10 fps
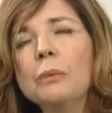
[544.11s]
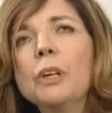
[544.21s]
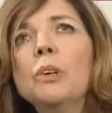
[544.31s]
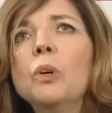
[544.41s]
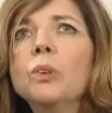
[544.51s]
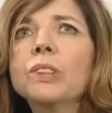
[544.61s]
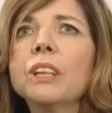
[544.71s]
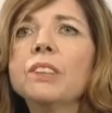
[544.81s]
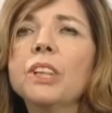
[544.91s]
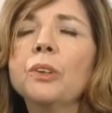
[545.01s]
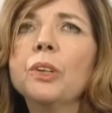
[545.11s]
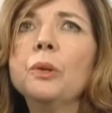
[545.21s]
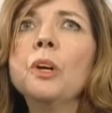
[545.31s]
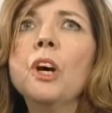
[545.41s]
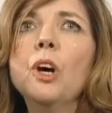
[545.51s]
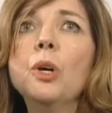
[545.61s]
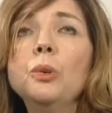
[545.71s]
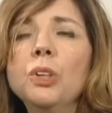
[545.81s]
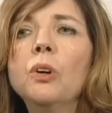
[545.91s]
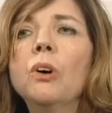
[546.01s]
we will also tell you
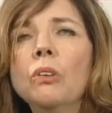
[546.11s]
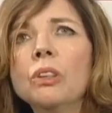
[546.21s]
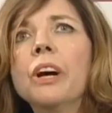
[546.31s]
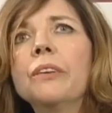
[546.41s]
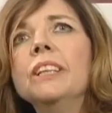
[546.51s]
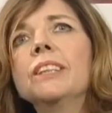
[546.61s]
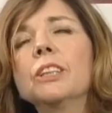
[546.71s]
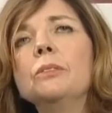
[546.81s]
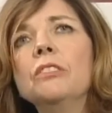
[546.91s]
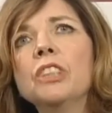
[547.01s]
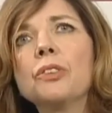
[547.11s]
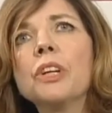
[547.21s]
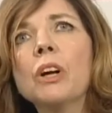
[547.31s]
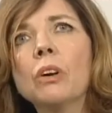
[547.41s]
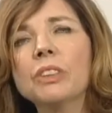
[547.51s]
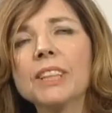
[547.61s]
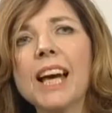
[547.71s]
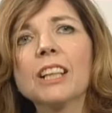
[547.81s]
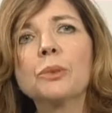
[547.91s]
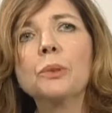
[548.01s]
who your ongoing supervisory
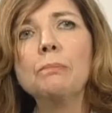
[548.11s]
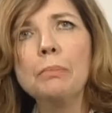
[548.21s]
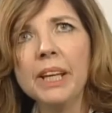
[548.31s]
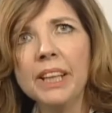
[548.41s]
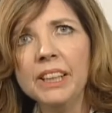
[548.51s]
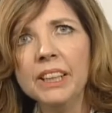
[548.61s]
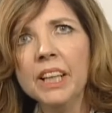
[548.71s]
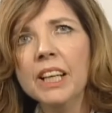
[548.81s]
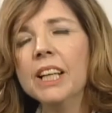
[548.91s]
contact will be.